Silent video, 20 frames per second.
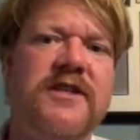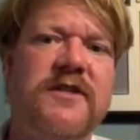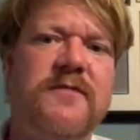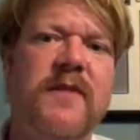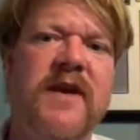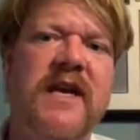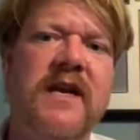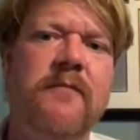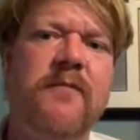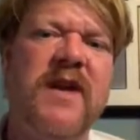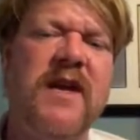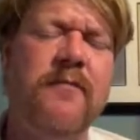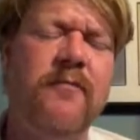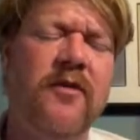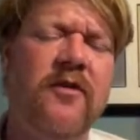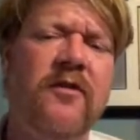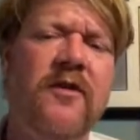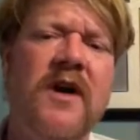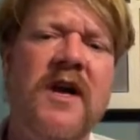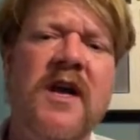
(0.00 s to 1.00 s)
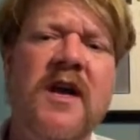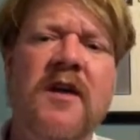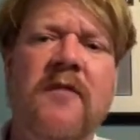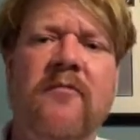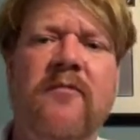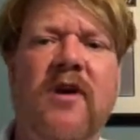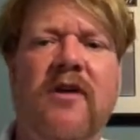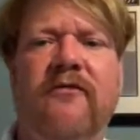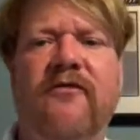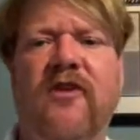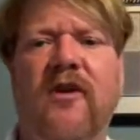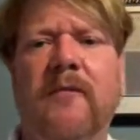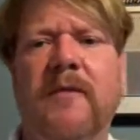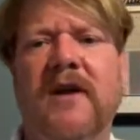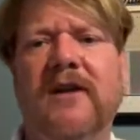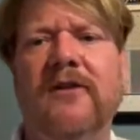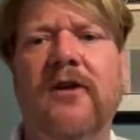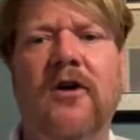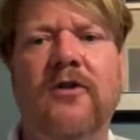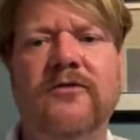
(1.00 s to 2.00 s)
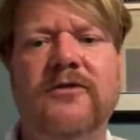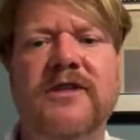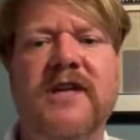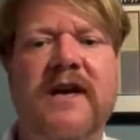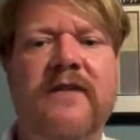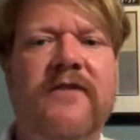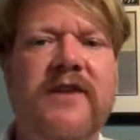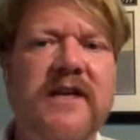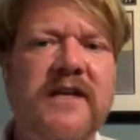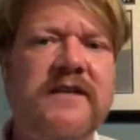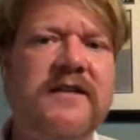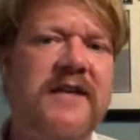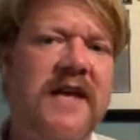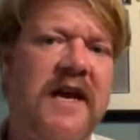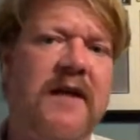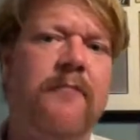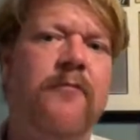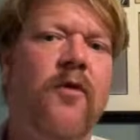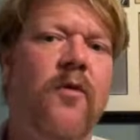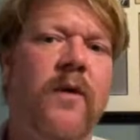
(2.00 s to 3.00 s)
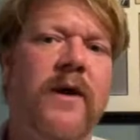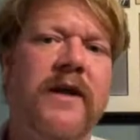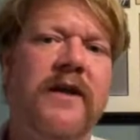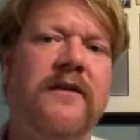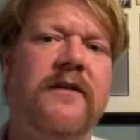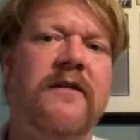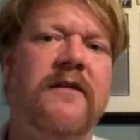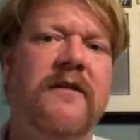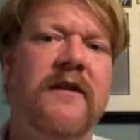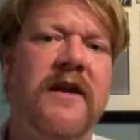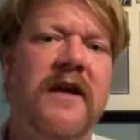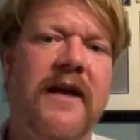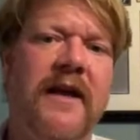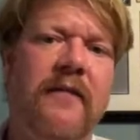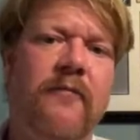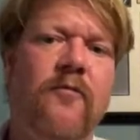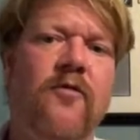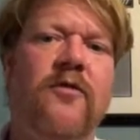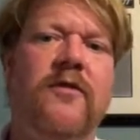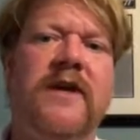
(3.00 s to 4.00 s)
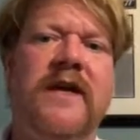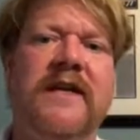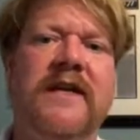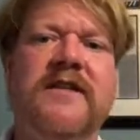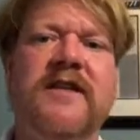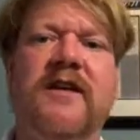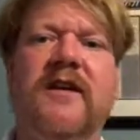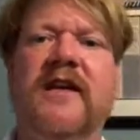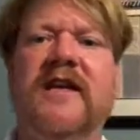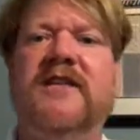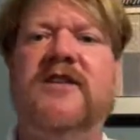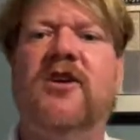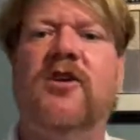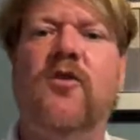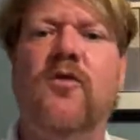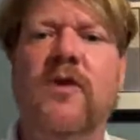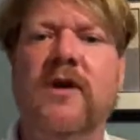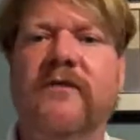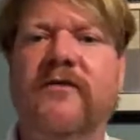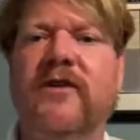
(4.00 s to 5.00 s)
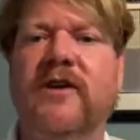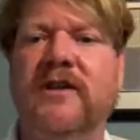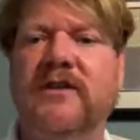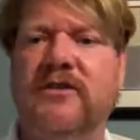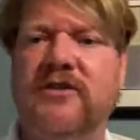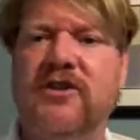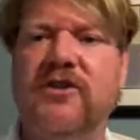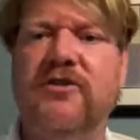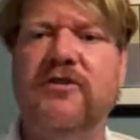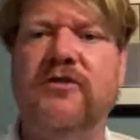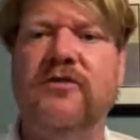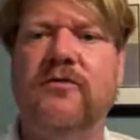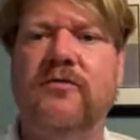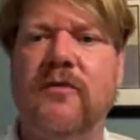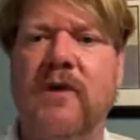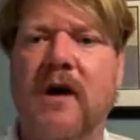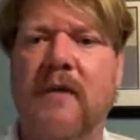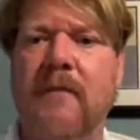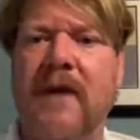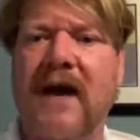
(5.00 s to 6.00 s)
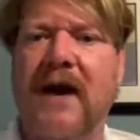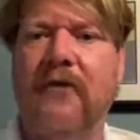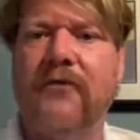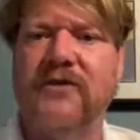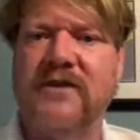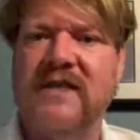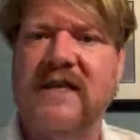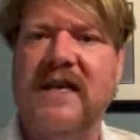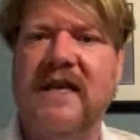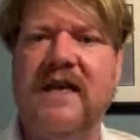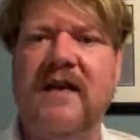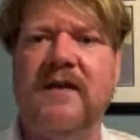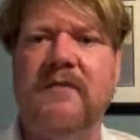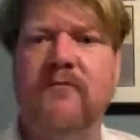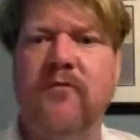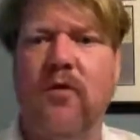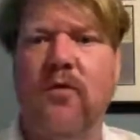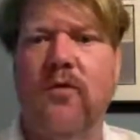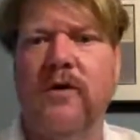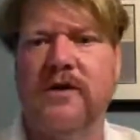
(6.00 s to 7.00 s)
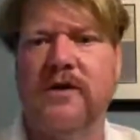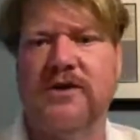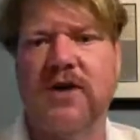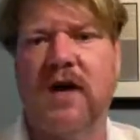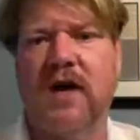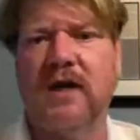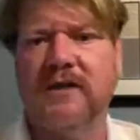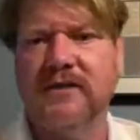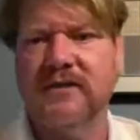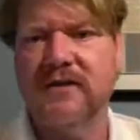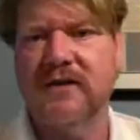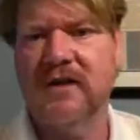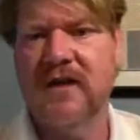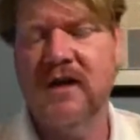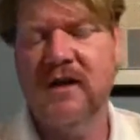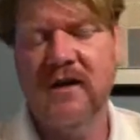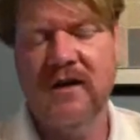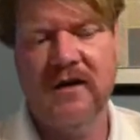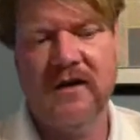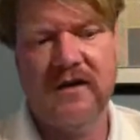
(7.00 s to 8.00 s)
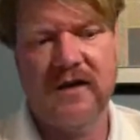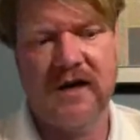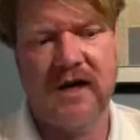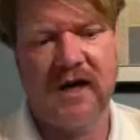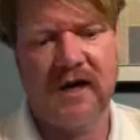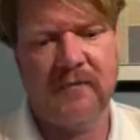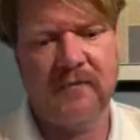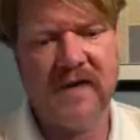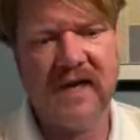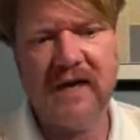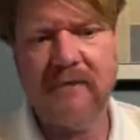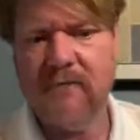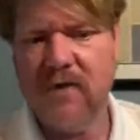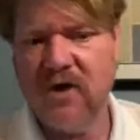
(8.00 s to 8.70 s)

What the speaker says: as many people, but from a longevity standpoint, it's equivalent to about 10 porta-johns. And